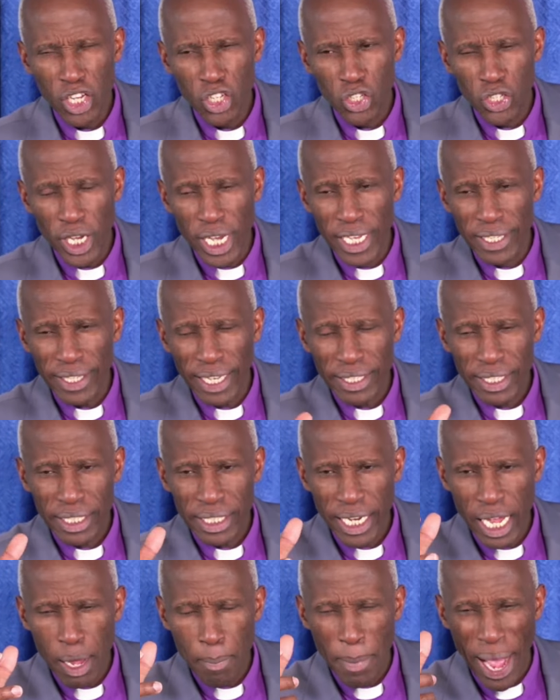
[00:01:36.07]
In
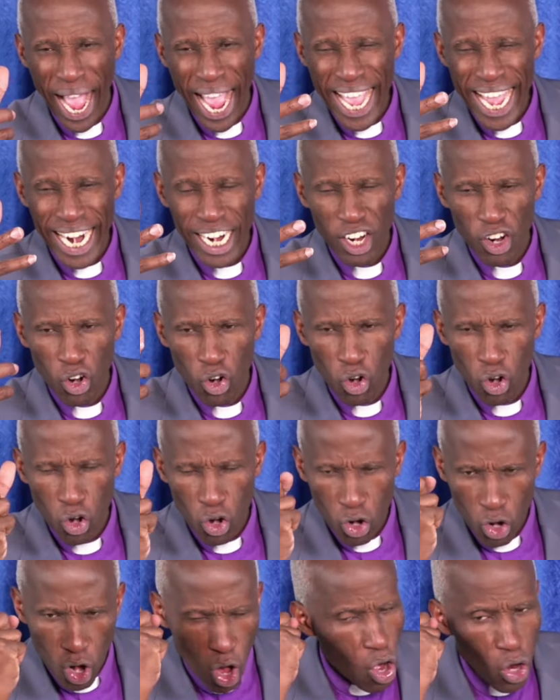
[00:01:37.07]
Jesus' name, I
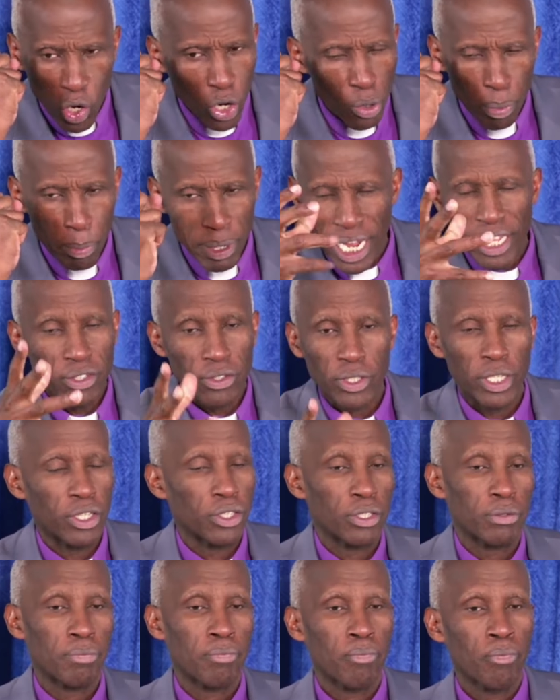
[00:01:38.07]
unlock
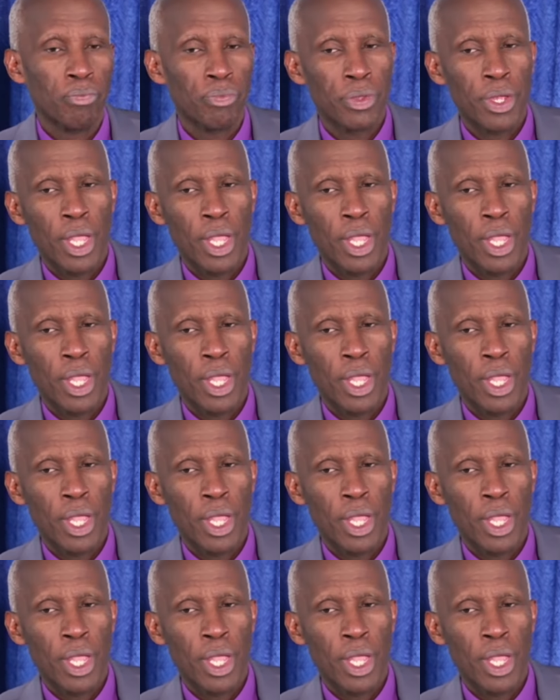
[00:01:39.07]
blessings.